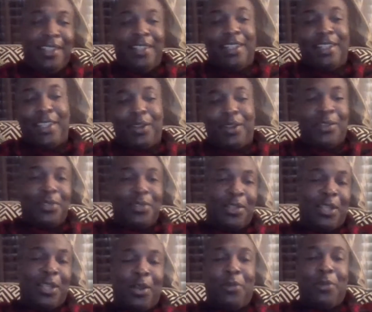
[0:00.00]
They
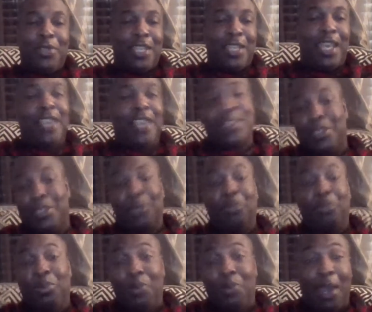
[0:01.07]
always ask the
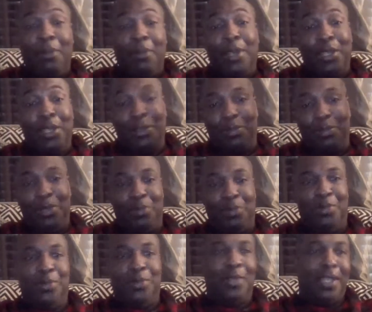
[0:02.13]
prominent
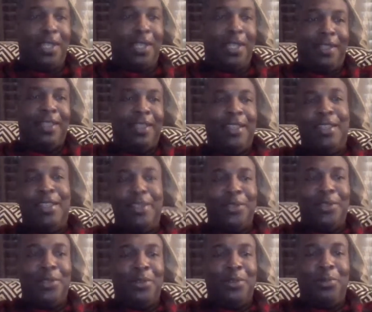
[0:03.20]
people, like,
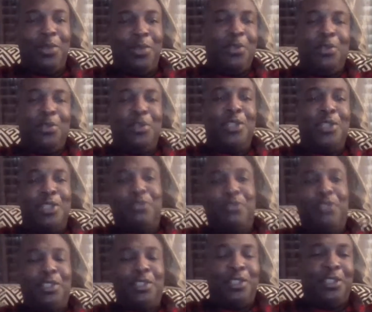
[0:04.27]
we're doing this
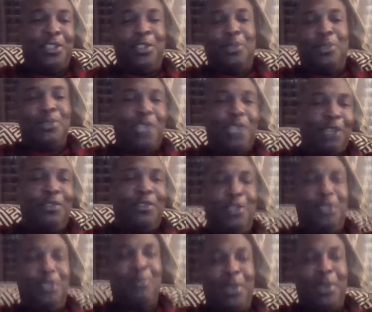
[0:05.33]
for the good of those
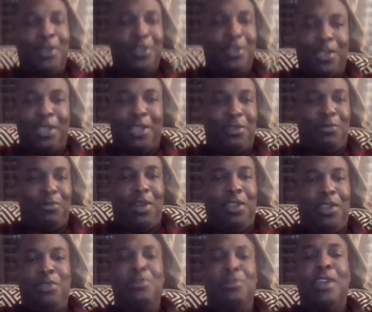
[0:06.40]
African Americans. Like, why
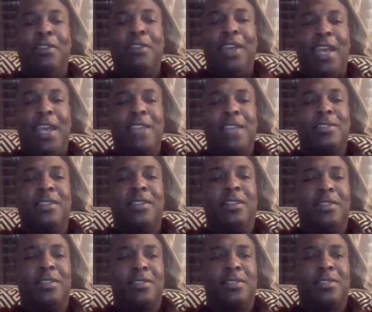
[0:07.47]
you never ask
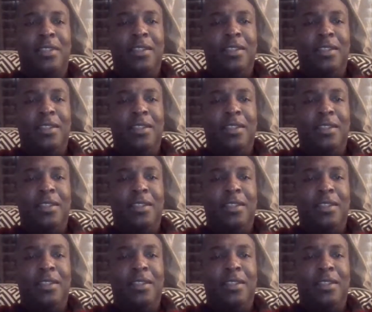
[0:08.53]
us?